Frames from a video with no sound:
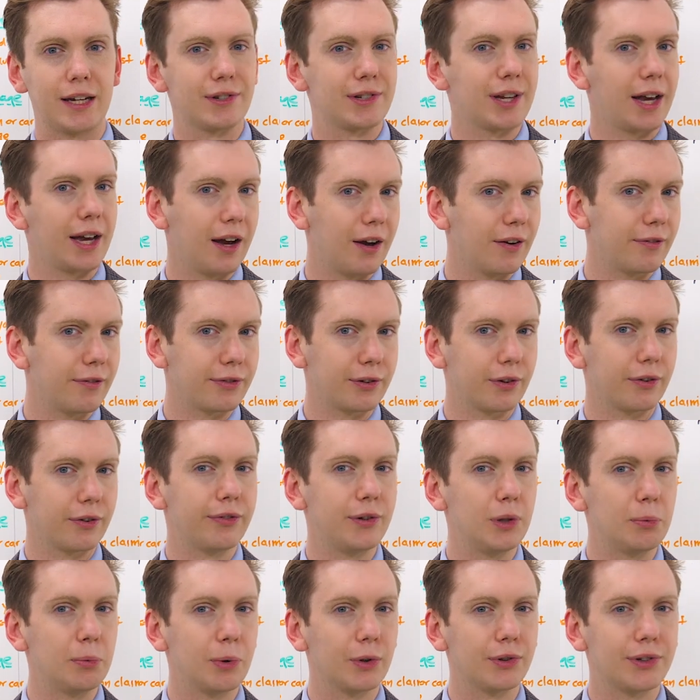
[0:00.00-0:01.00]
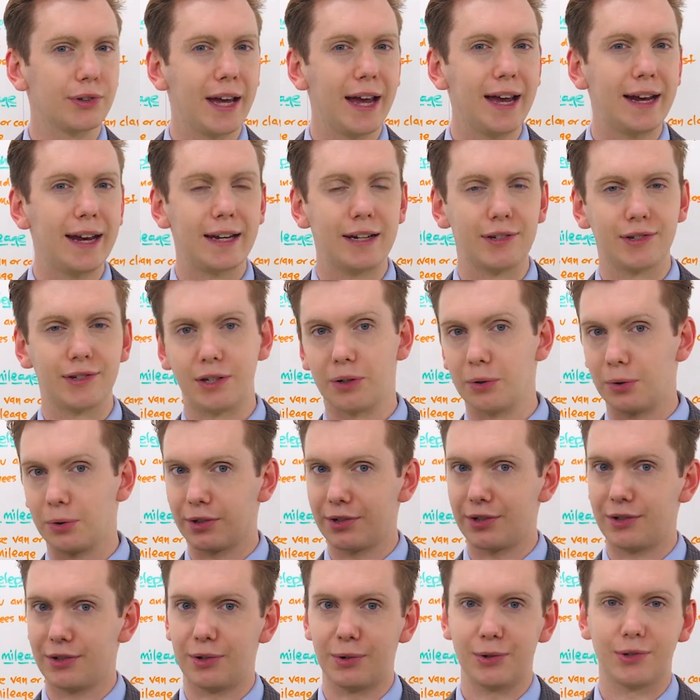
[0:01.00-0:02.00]
in town for a few more days in
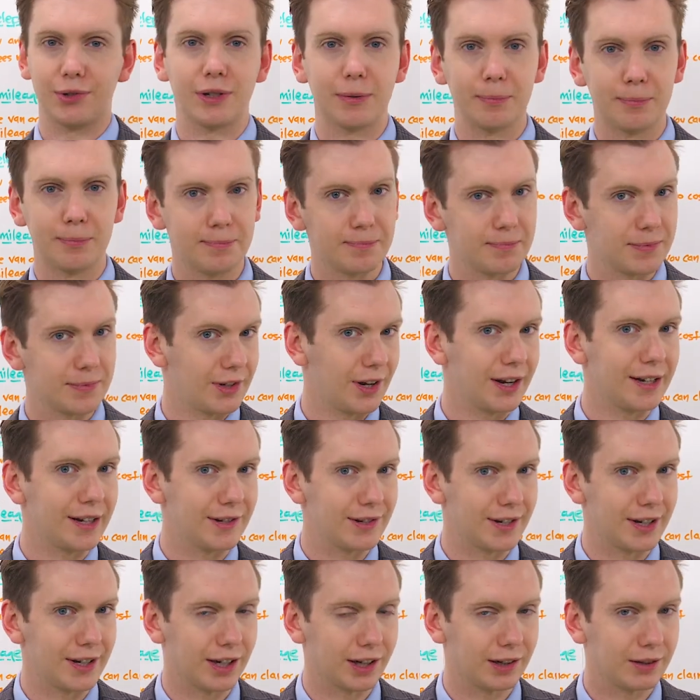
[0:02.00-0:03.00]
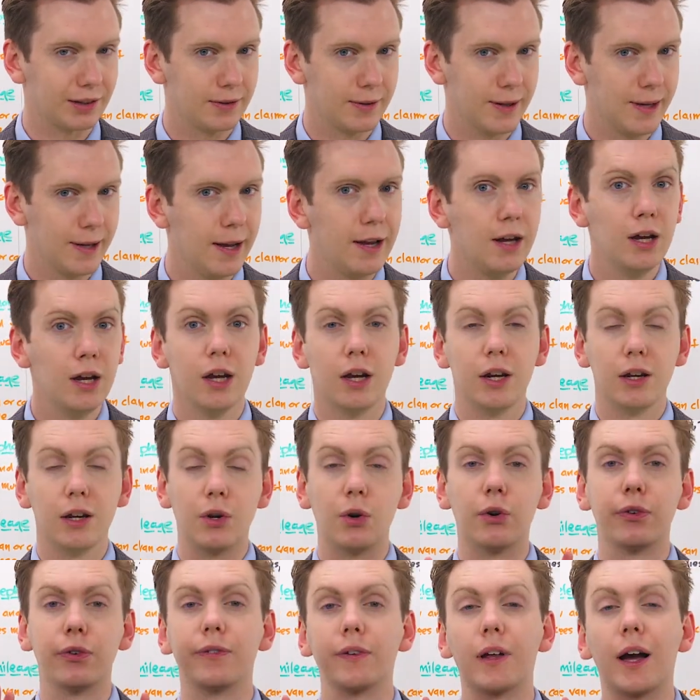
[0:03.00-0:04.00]
order to do some sightseeing.
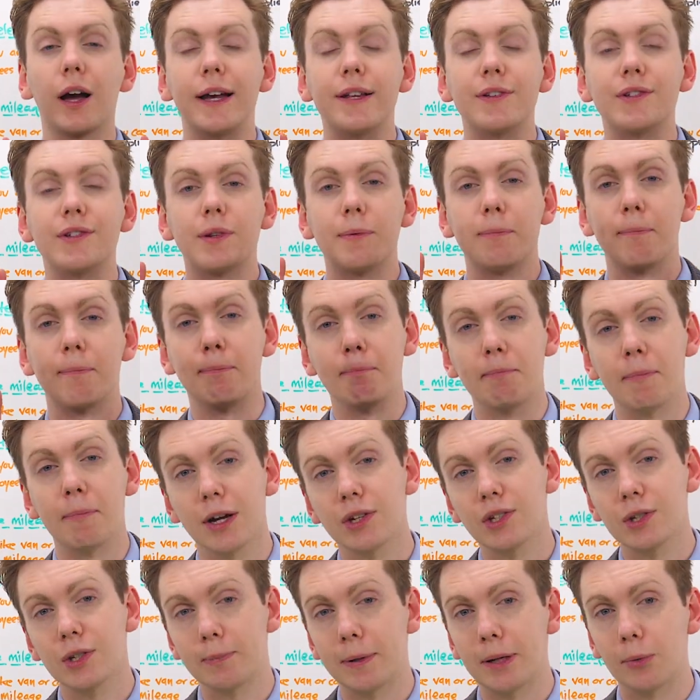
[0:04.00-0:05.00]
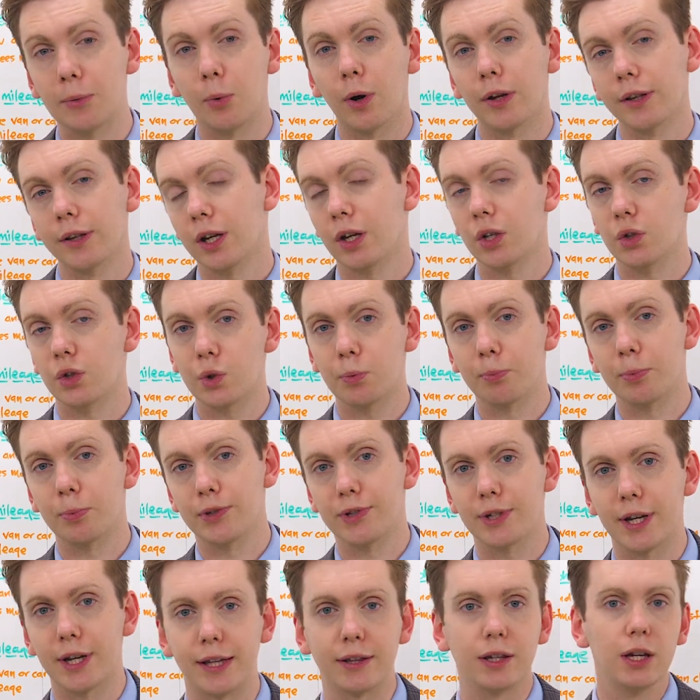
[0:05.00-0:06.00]
Your flights must be
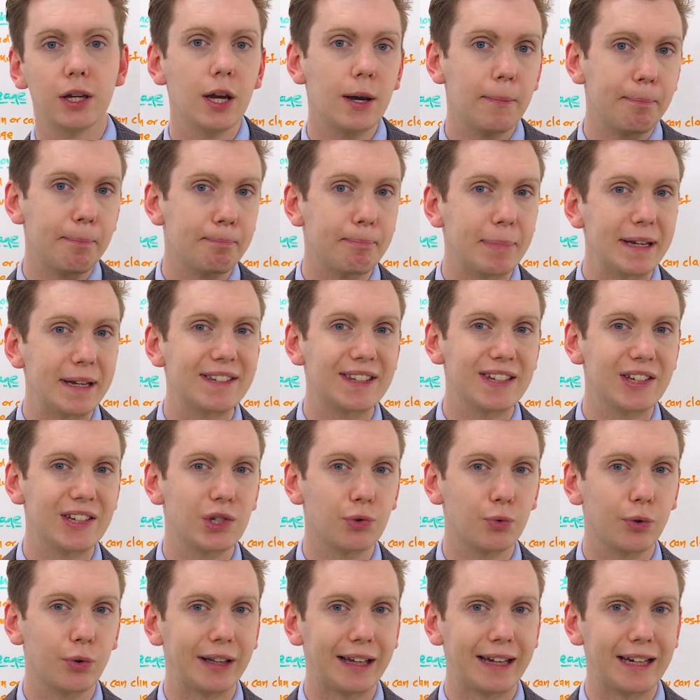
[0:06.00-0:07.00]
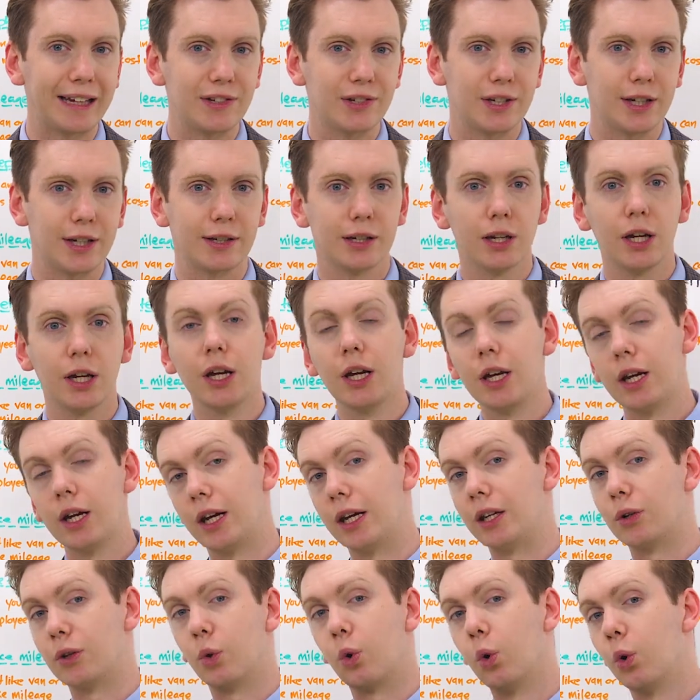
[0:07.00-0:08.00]
100% business related
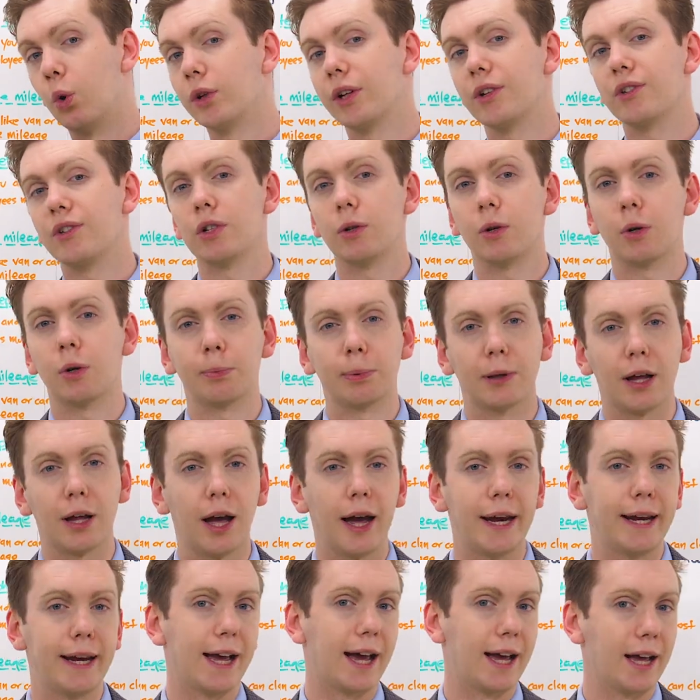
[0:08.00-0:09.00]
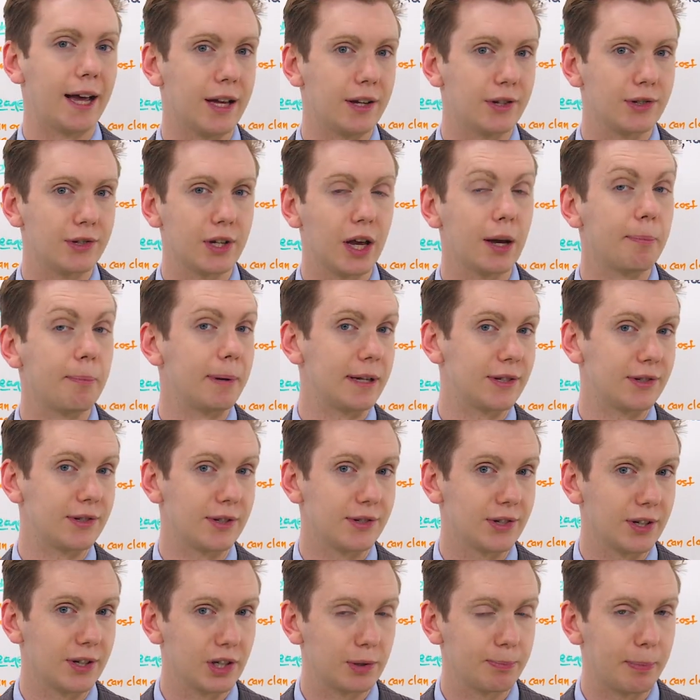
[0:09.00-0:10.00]
in order to apply as a
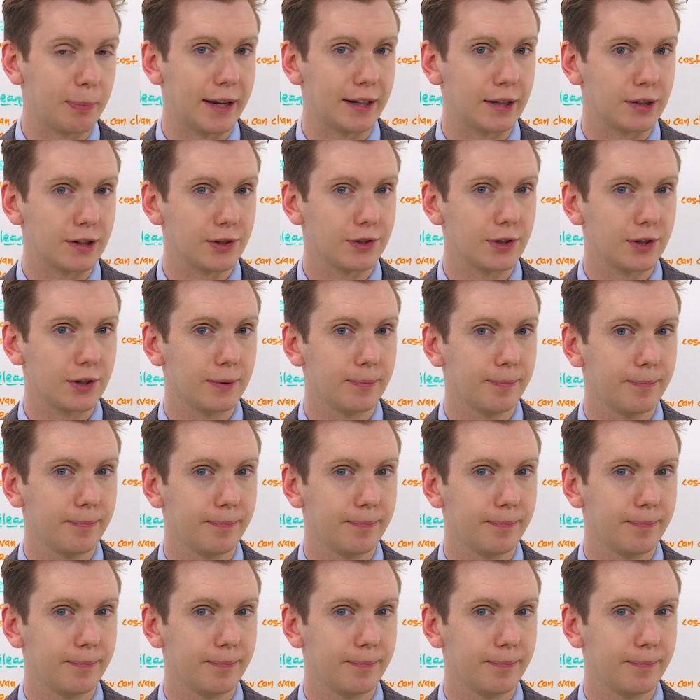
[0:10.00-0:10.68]
business expense.